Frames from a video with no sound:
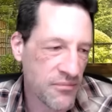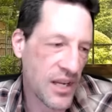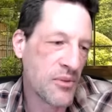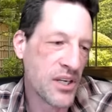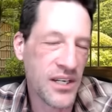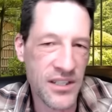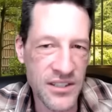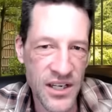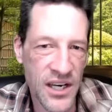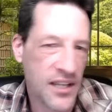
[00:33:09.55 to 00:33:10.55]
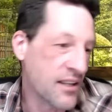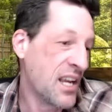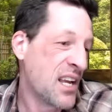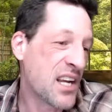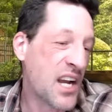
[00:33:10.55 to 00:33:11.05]
I'm looking at this guy, the
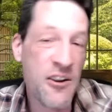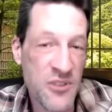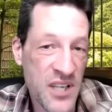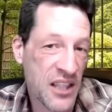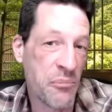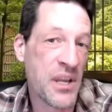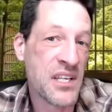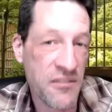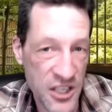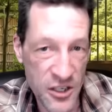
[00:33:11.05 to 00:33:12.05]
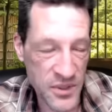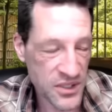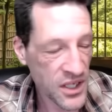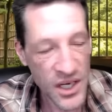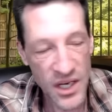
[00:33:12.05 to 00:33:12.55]
guy who's like the best of the humans.